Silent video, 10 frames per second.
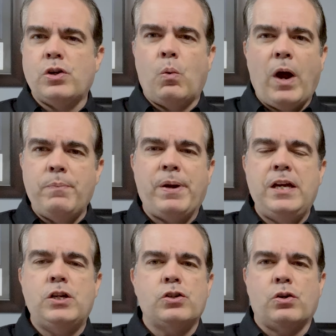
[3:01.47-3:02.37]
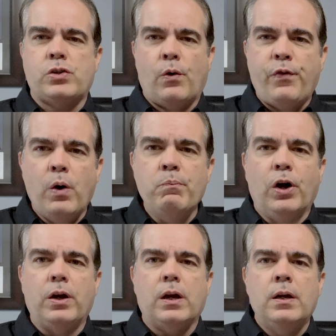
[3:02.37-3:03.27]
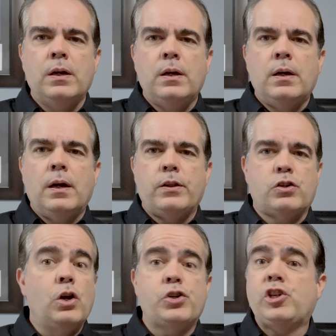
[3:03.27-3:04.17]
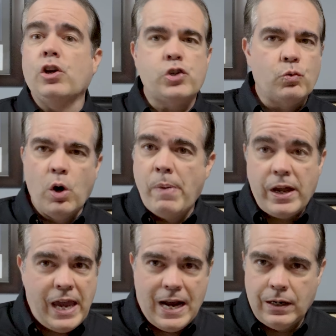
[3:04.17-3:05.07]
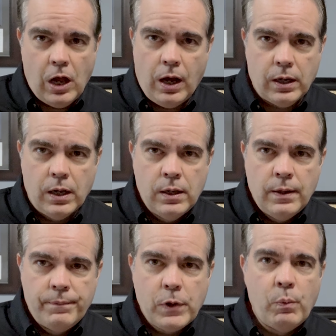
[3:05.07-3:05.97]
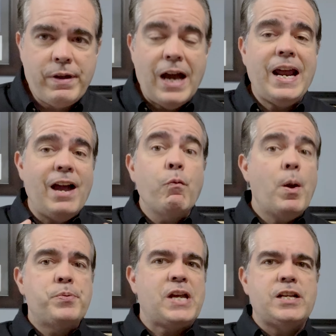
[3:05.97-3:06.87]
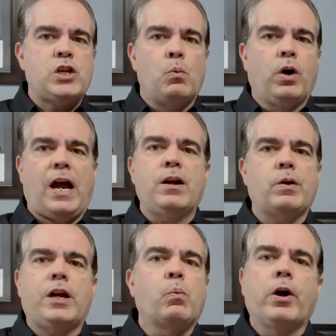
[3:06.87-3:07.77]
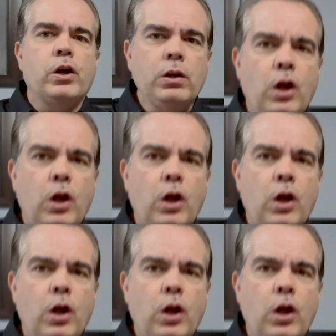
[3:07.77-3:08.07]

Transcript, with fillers: no white pages. There's no phone book. There's no Sears and Roebuck catalog. We got to have websites that work. I don't care where you're